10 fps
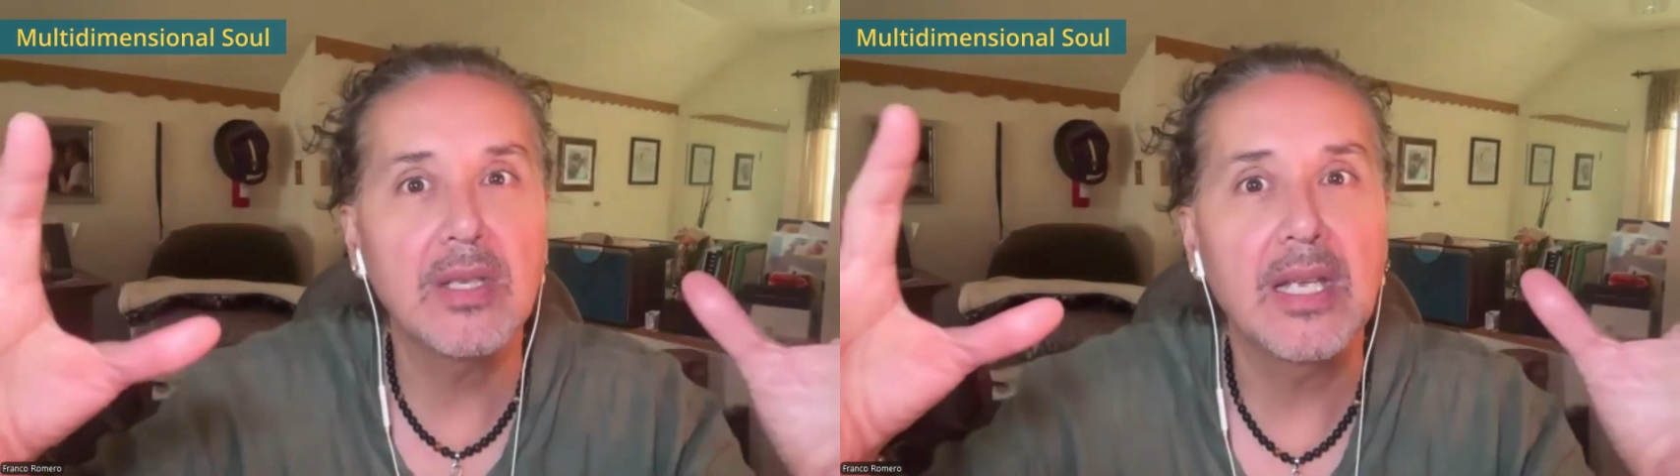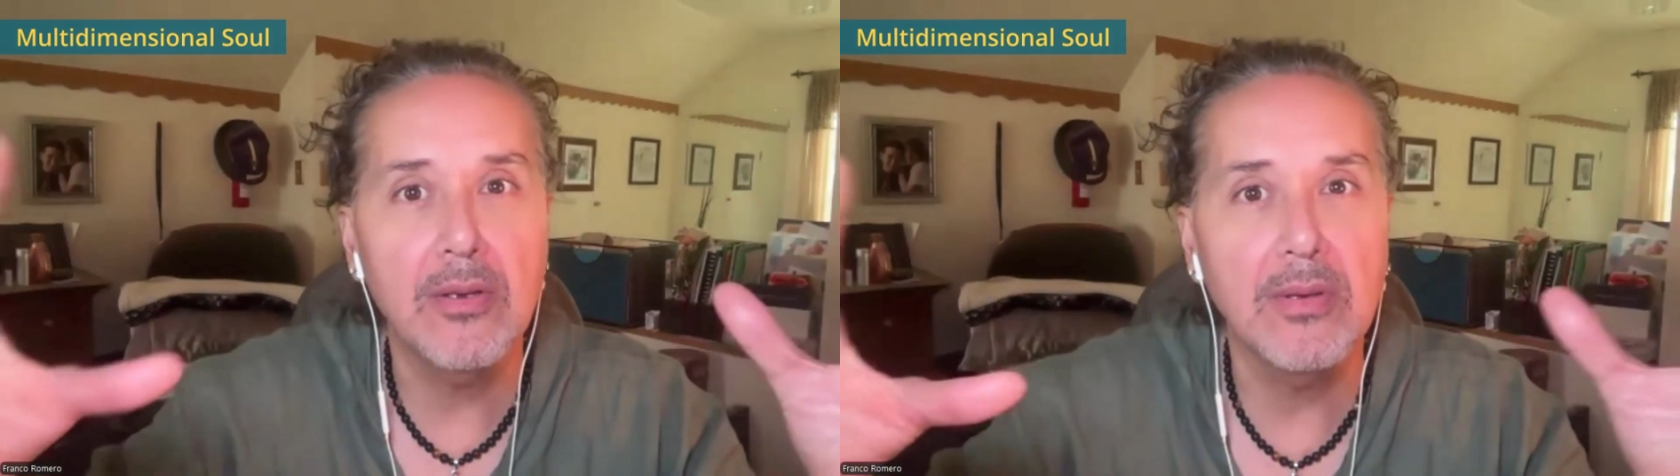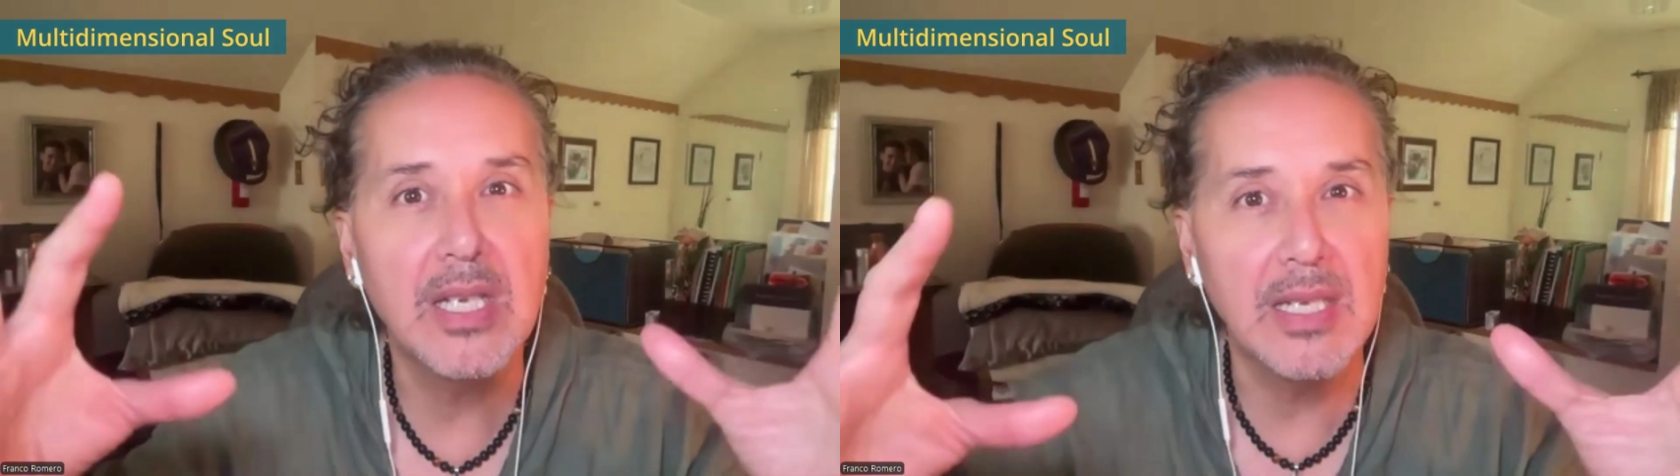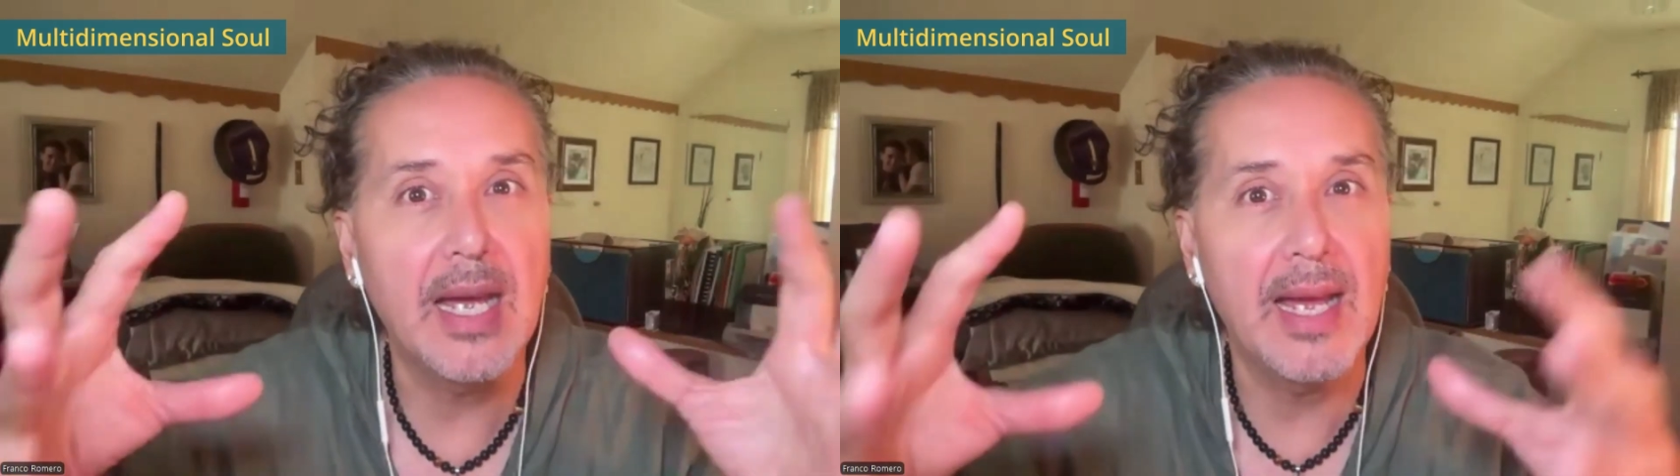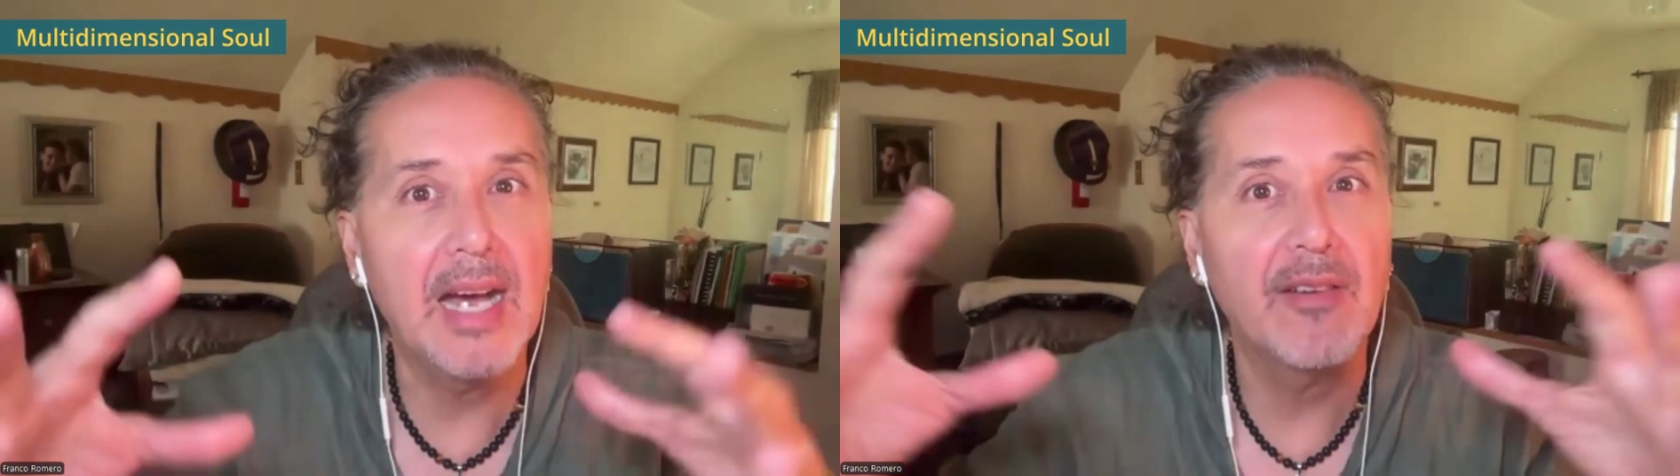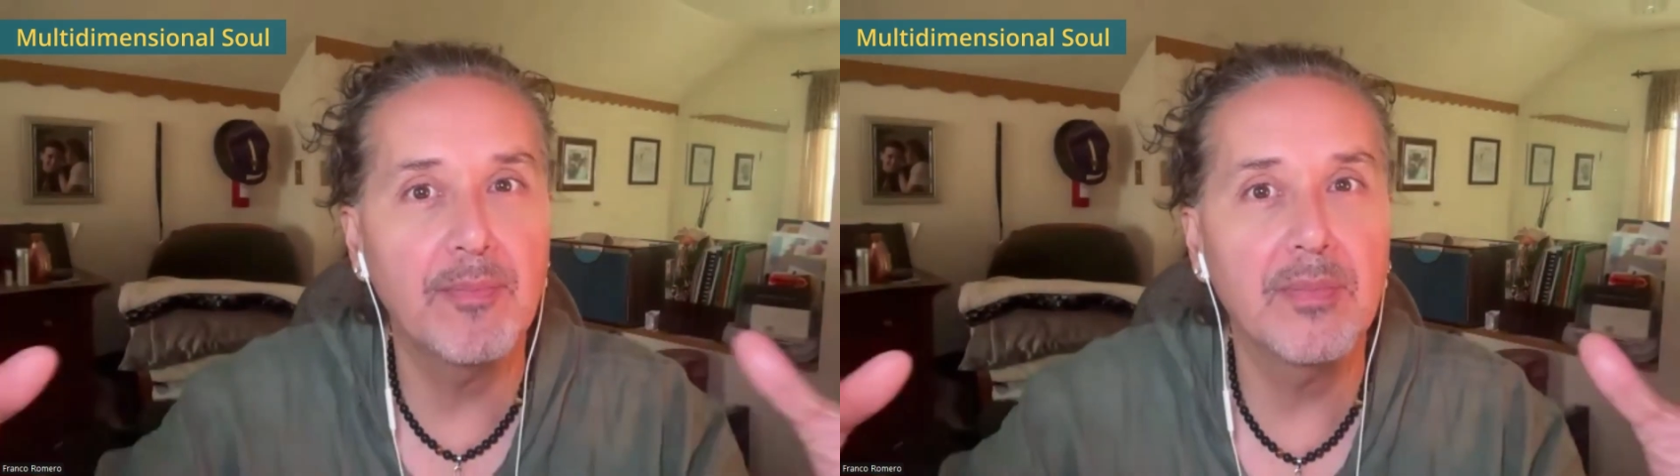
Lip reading: that you didn't have